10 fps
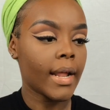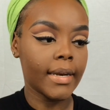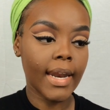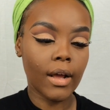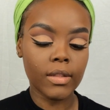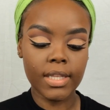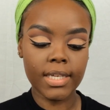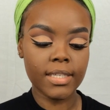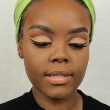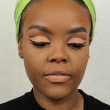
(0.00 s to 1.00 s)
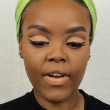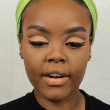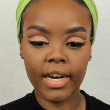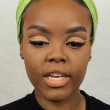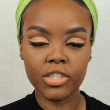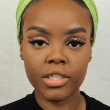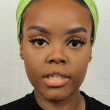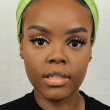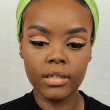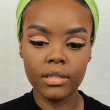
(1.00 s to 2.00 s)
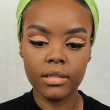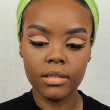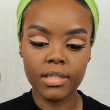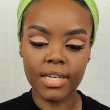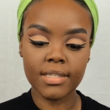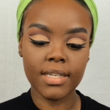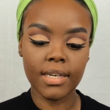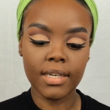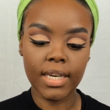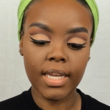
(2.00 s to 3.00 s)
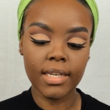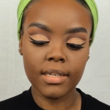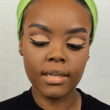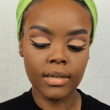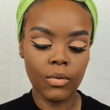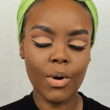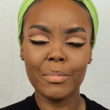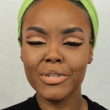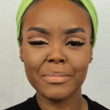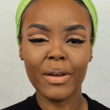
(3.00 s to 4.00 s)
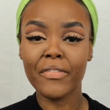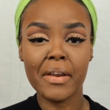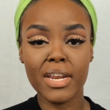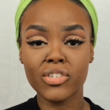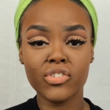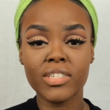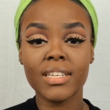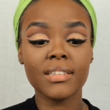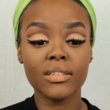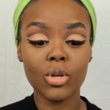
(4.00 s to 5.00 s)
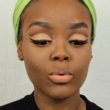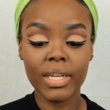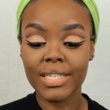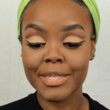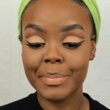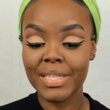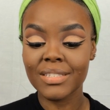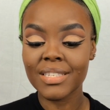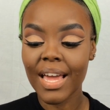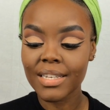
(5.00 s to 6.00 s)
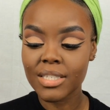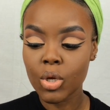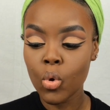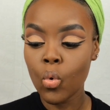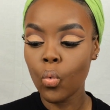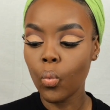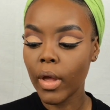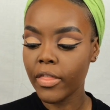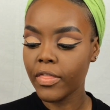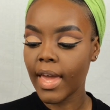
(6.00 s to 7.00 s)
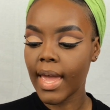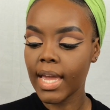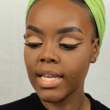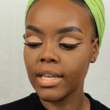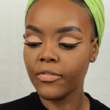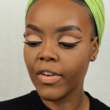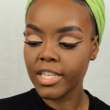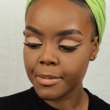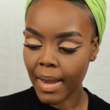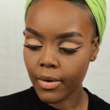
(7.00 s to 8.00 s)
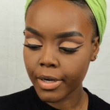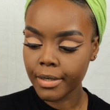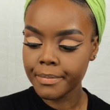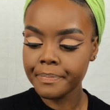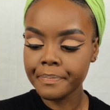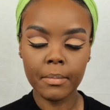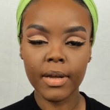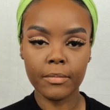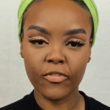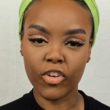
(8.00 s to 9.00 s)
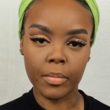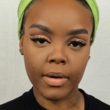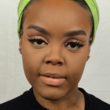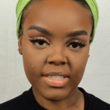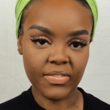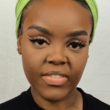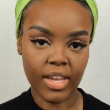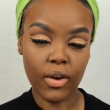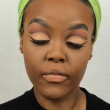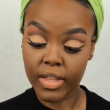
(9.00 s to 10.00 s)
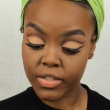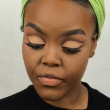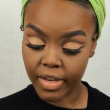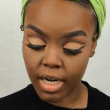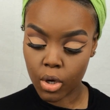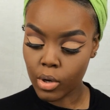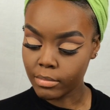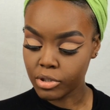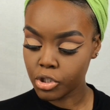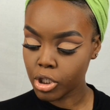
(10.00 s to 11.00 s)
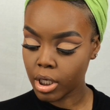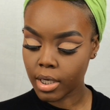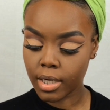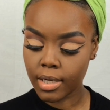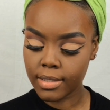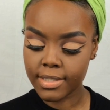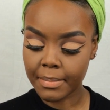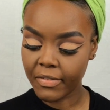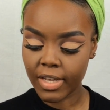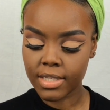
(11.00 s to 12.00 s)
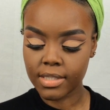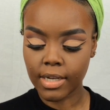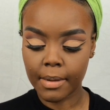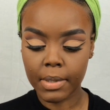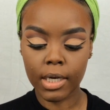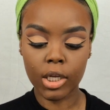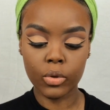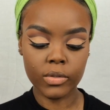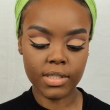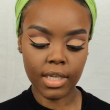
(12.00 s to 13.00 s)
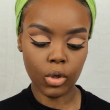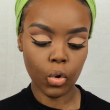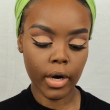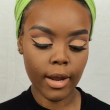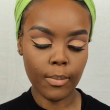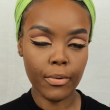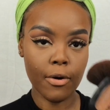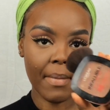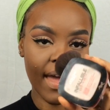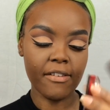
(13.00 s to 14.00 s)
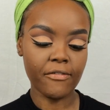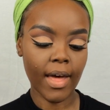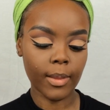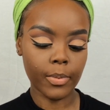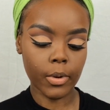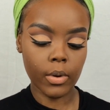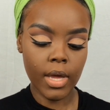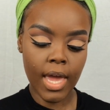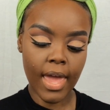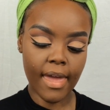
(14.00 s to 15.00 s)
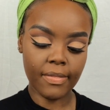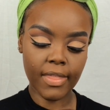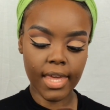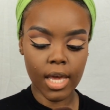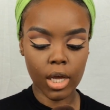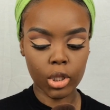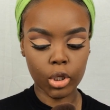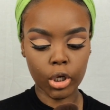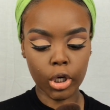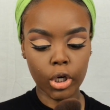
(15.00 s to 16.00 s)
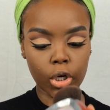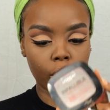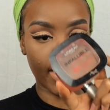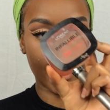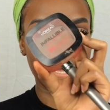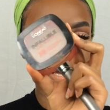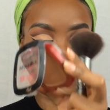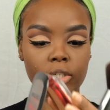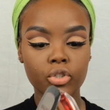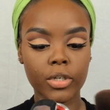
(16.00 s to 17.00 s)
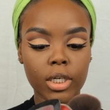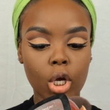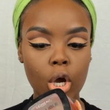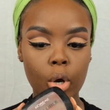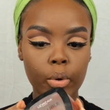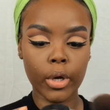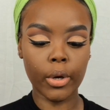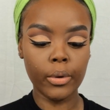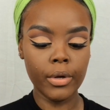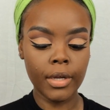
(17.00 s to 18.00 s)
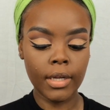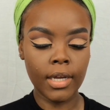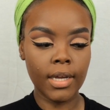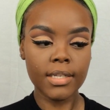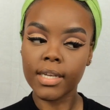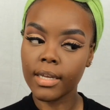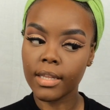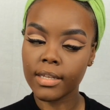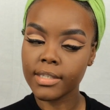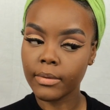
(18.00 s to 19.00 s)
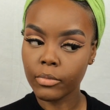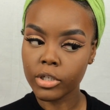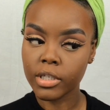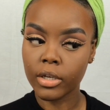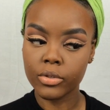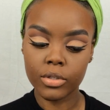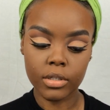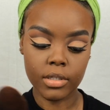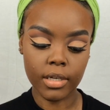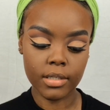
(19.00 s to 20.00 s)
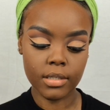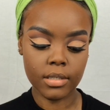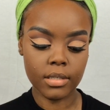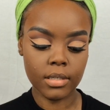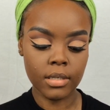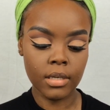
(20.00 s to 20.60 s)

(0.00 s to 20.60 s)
Now, this foundation doesn't need, well, most of my foundations don't need to be set with a face powder, but for the purpose of this video, I'm just gonna set my face. I'm gonna use the L'Oreal Pro Matte Infallible in the color 800 Cocoa. Taking that same brush I used to dust